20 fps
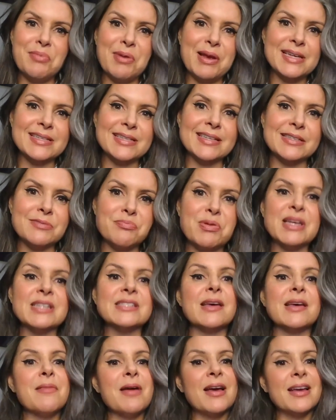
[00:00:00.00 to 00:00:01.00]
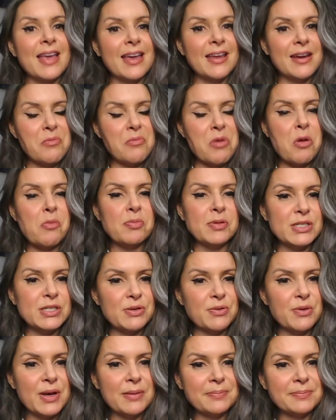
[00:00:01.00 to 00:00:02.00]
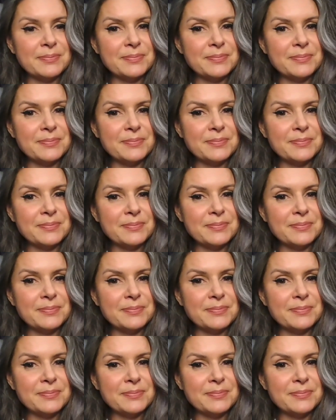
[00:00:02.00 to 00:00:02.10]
basis because I'm open to it.